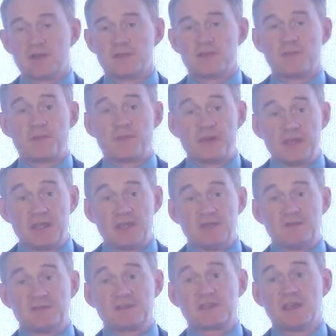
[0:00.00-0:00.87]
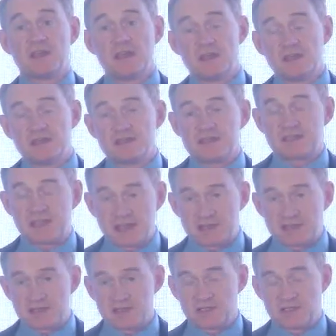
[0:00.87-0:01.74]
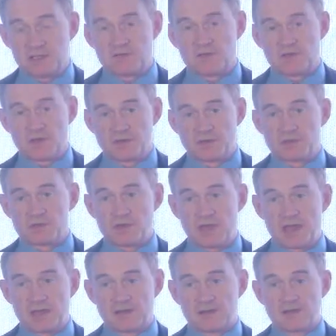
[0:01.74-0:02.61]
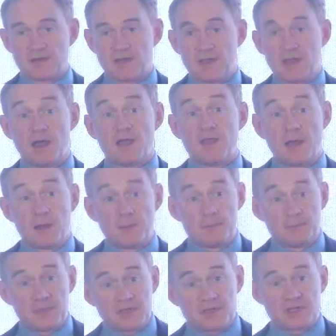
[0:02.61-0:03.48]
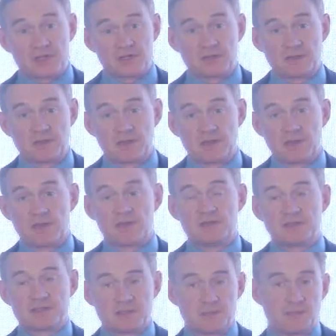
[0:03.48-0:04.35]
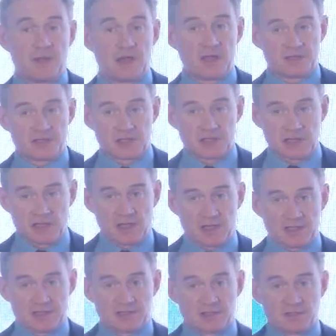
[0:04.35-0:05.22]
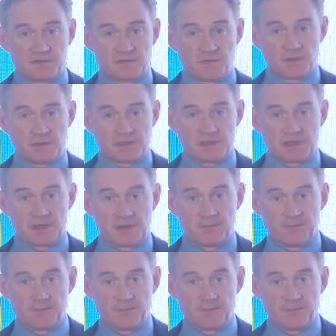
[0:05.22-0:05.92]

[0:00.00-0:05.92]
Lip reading: that believes in sanctity of contract, and our mission is to marginalize the defaulter.